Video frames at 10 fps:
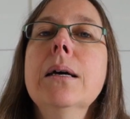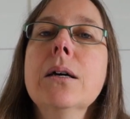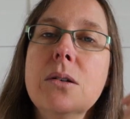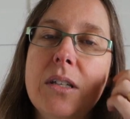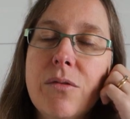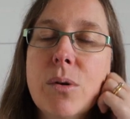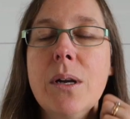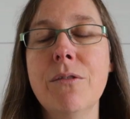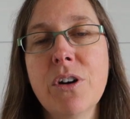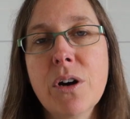because everyone
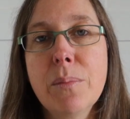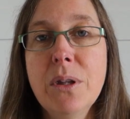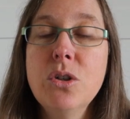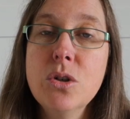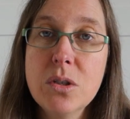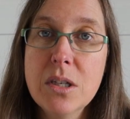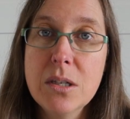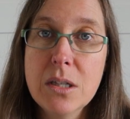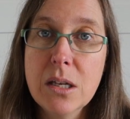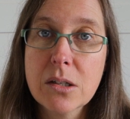invariably chooses the